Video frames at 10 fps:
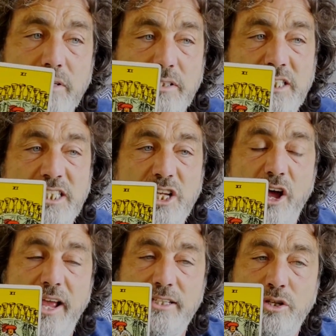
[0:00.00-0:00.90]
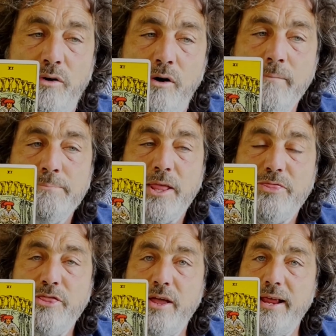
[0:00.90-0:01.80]
desires or
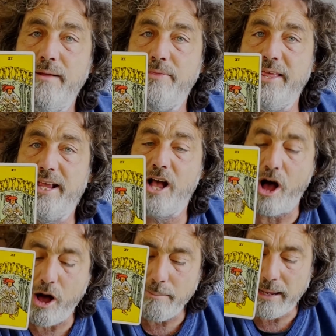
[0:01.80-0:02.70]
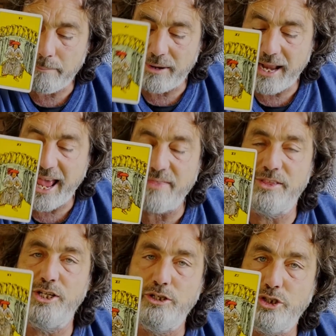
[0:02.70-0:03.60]
the the karmic plan
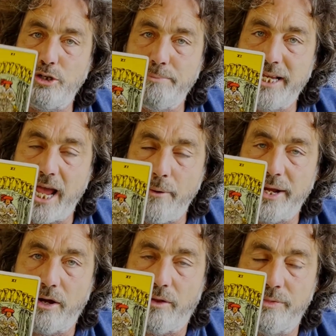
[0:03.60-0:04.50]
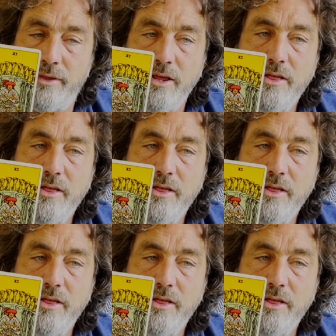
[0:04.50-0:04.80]
that you should be going on